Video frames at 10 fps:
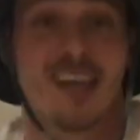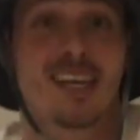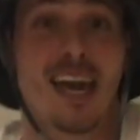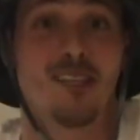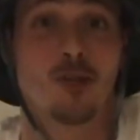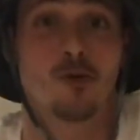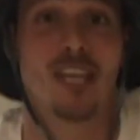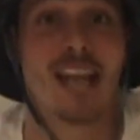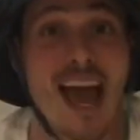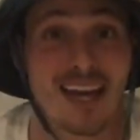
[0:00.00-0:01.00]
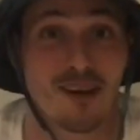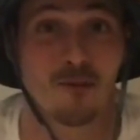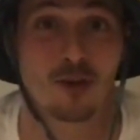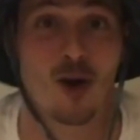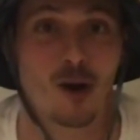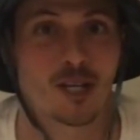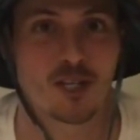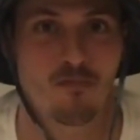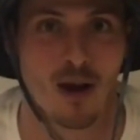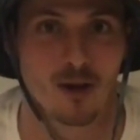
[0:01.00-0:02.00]
Okay, so today, with our
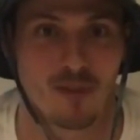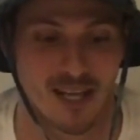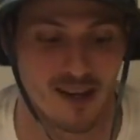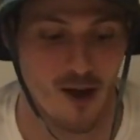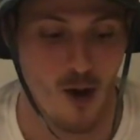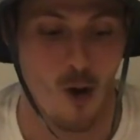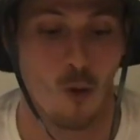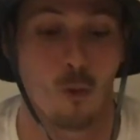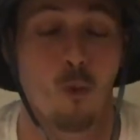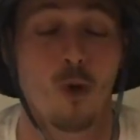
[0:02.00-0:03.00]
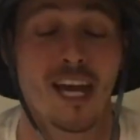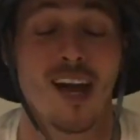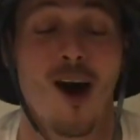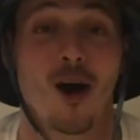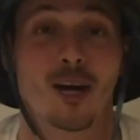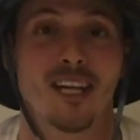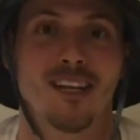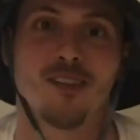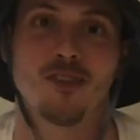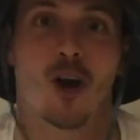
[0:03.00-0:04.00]
experiment, we are going
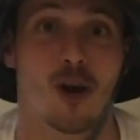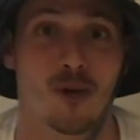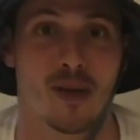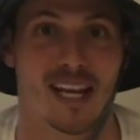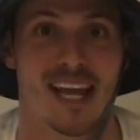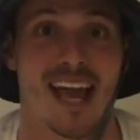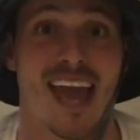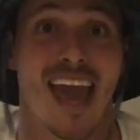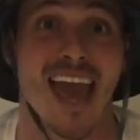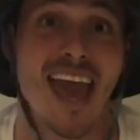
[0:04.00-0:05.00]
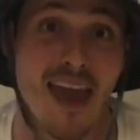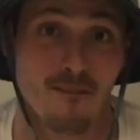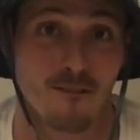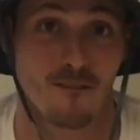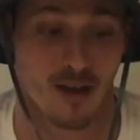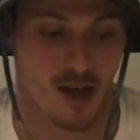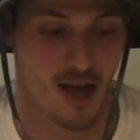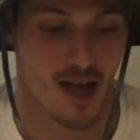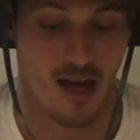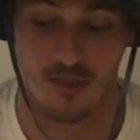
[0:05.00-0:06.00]
to determine if
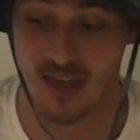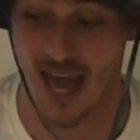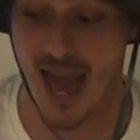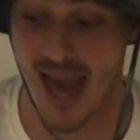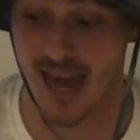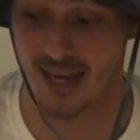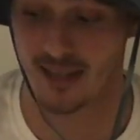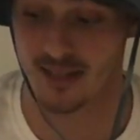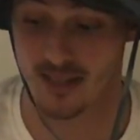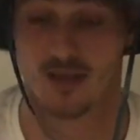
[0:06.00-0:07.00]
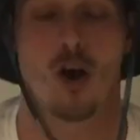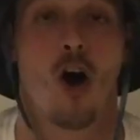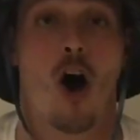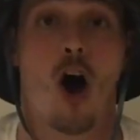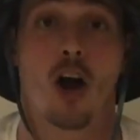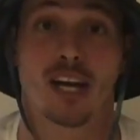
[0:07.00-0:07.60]
the eggs are